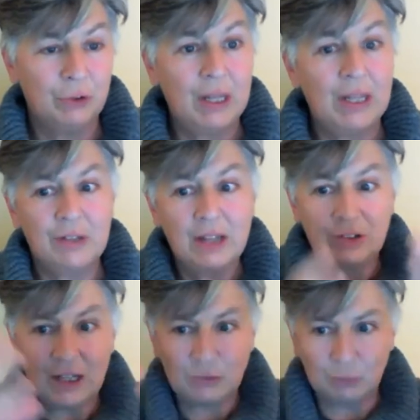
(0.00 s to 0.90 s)
So
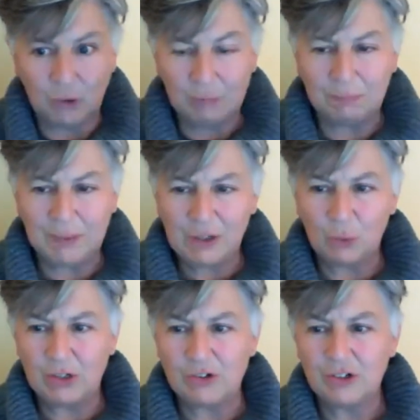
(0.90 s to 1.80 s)
that's one big
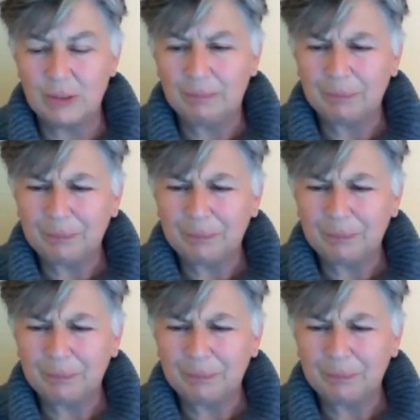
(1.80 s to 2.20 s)
question.